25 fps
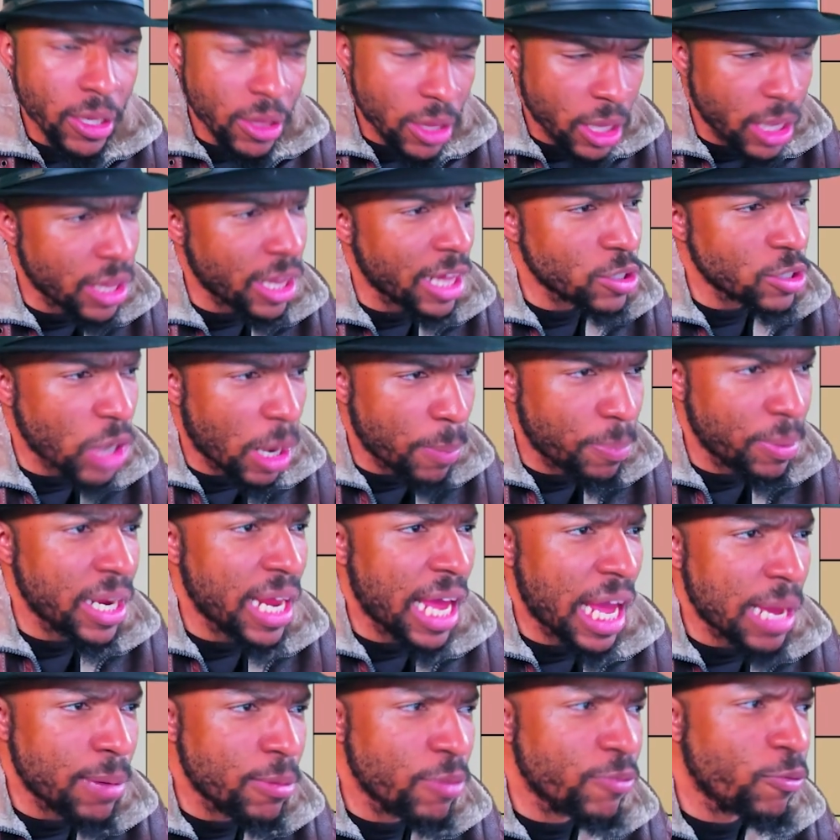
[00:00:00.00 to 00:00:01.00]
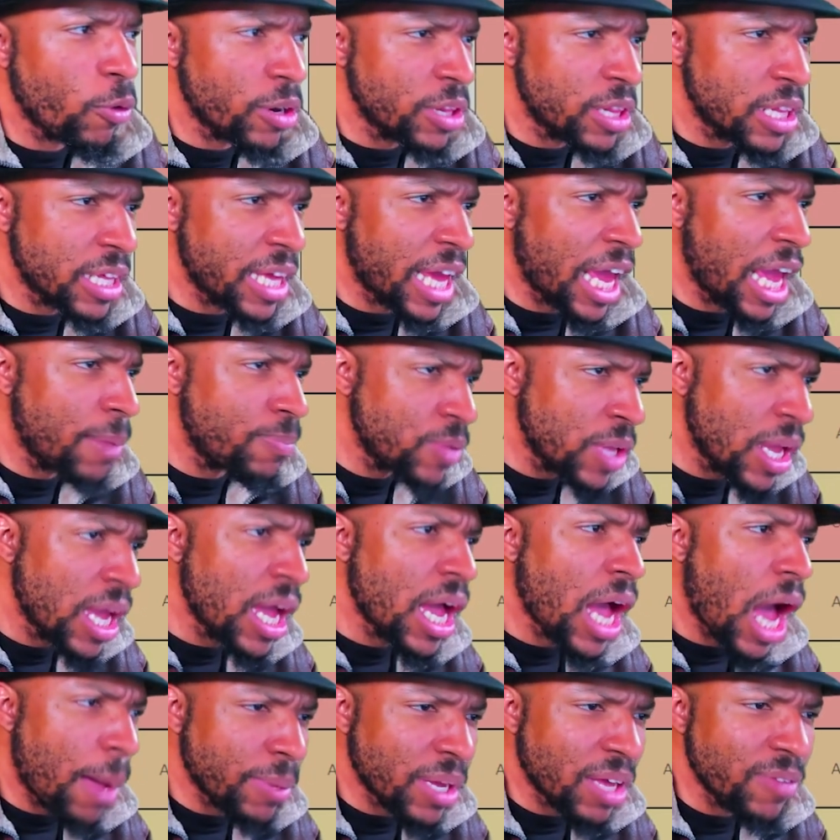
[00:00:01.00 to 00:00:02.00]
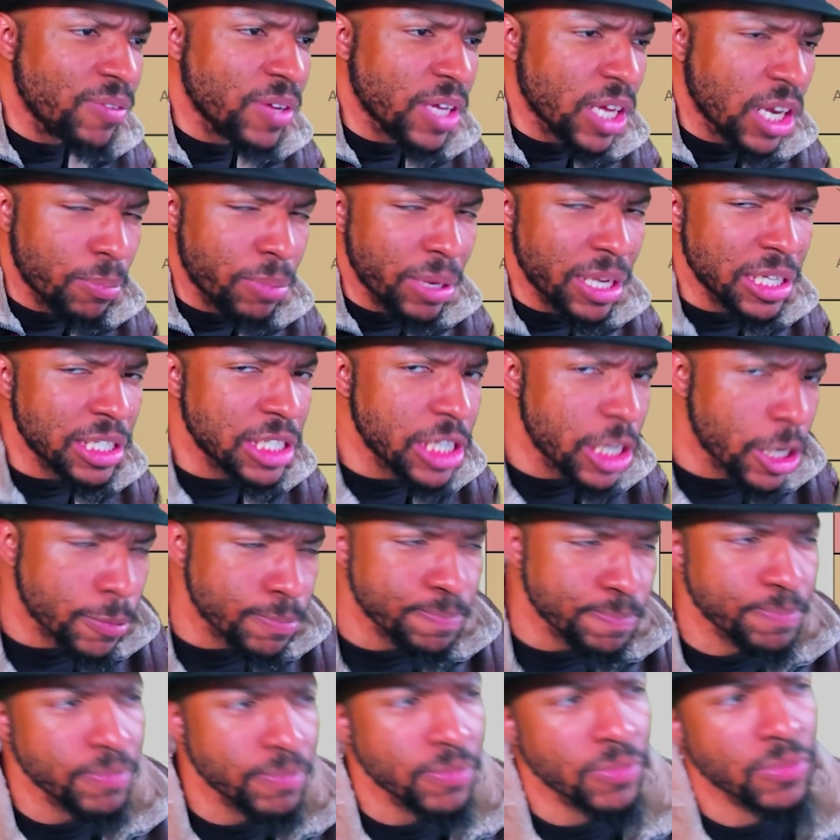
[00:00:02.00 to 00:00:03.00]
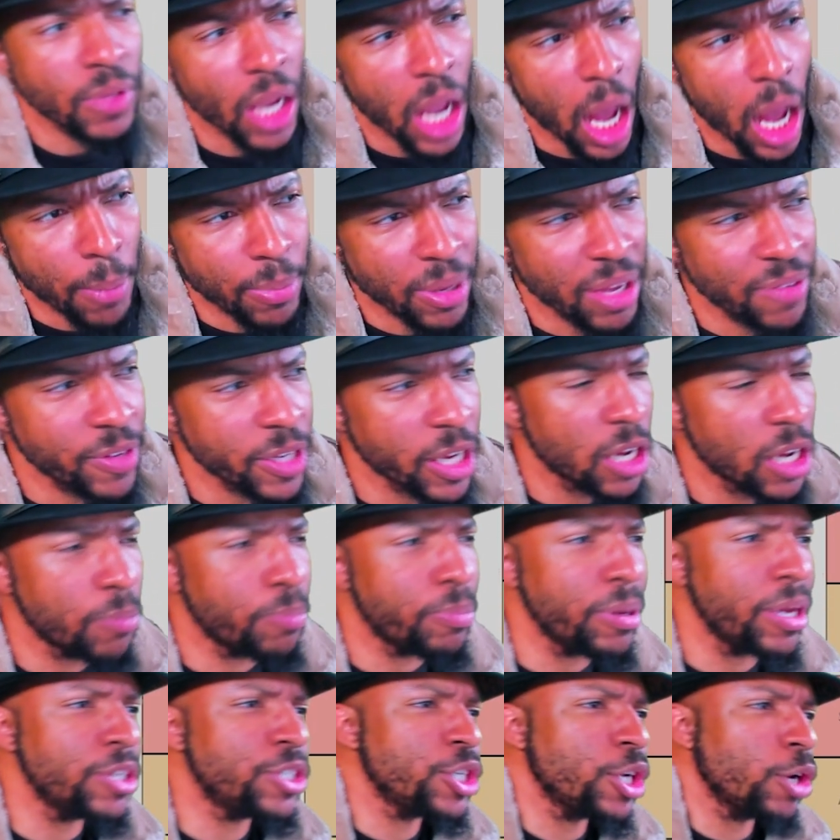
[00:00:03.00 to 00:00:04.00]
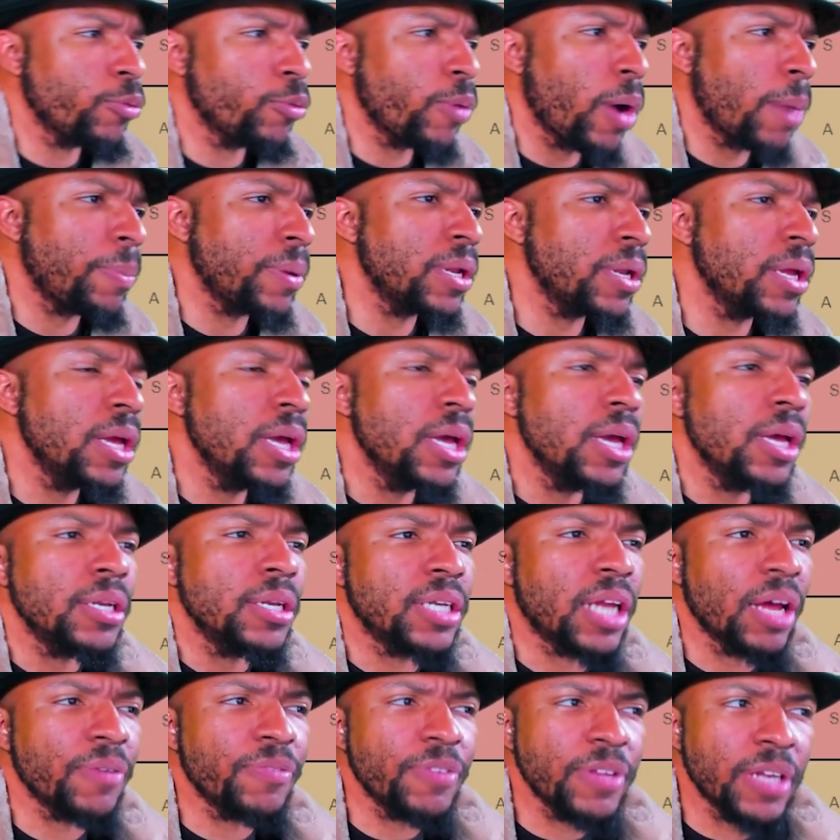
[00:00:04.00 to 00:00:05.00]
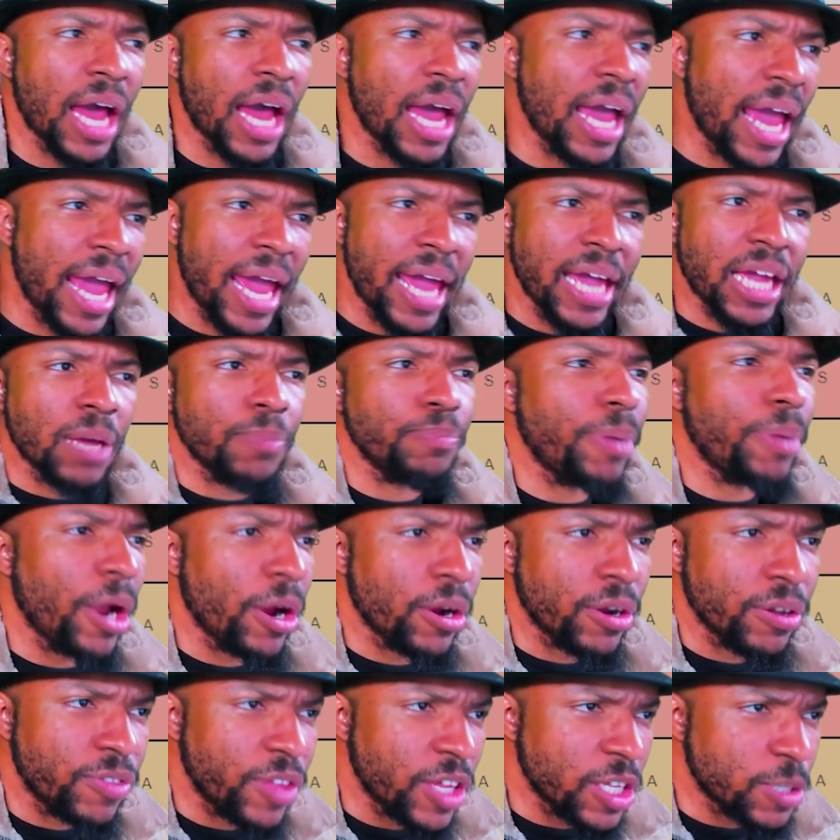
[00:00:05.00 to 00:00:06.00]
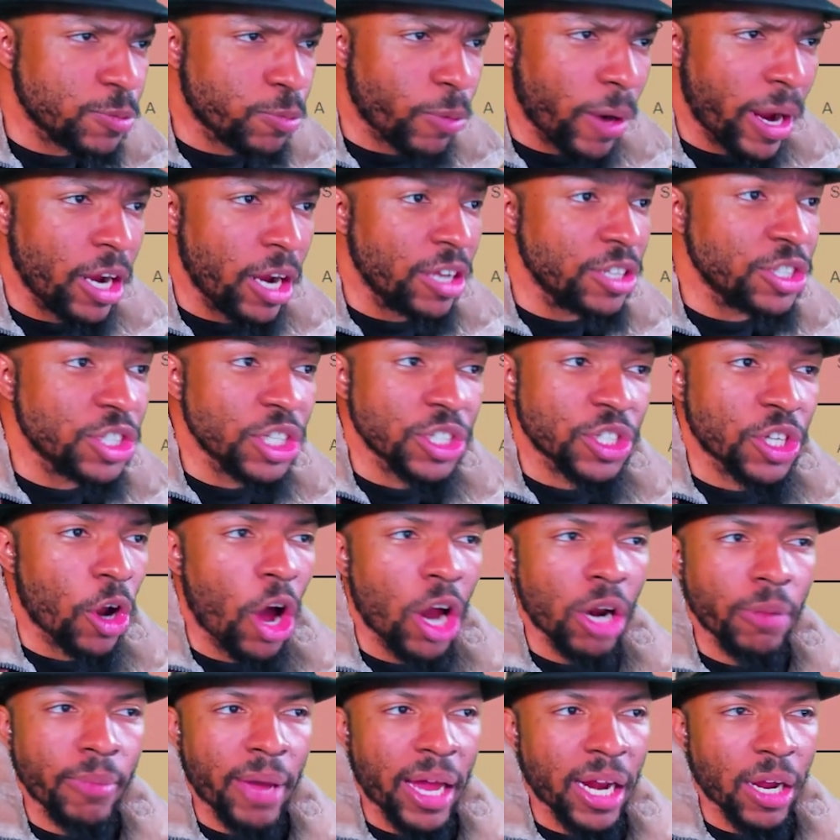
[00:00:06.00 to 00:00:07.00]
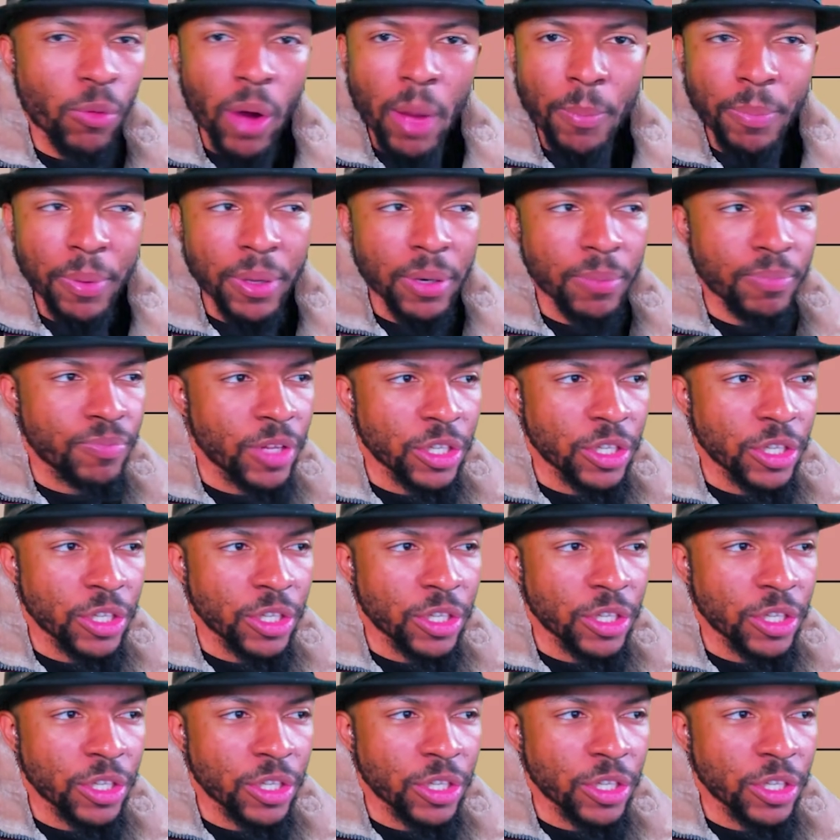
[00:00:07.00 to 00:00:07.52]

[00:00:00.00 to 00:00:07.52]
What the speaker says: They drop plenty of ammo for it in the game. I'm giving it a B tier. I'm giving it a B tier weapon. Definitely not A compared to this right here. It's just an automatic weapon.